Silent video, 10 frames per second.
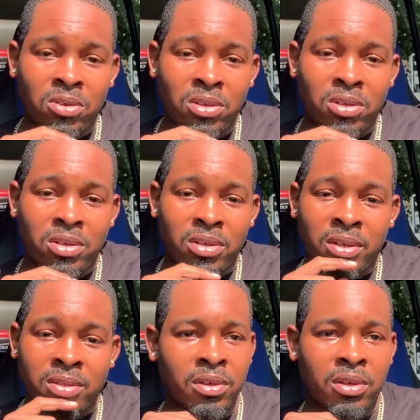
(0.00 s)
You know
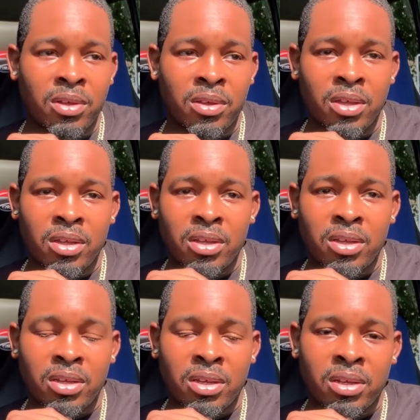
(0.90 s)
what I'm saying?
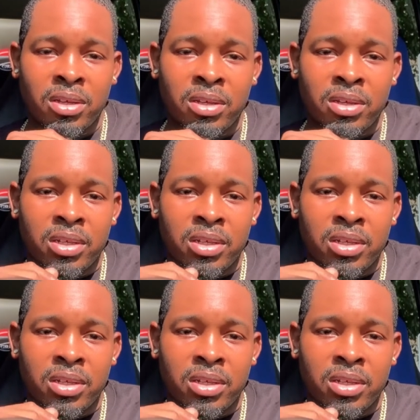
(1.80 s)
Yeah.